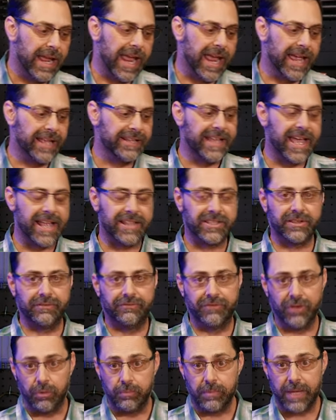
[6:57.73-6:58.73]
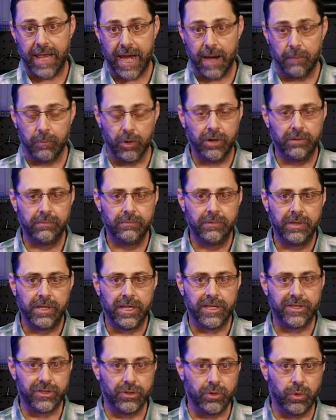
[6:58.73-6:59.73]
And that's a film camera.
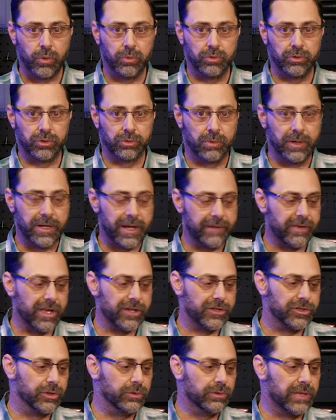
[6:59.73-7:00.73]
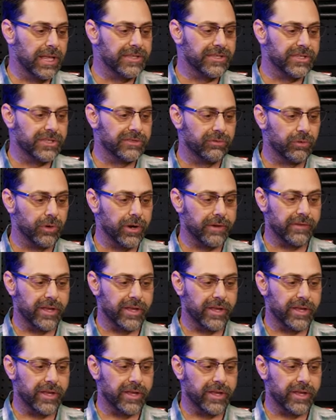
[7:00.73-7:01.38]
It's an older one. I've got two lenses for it.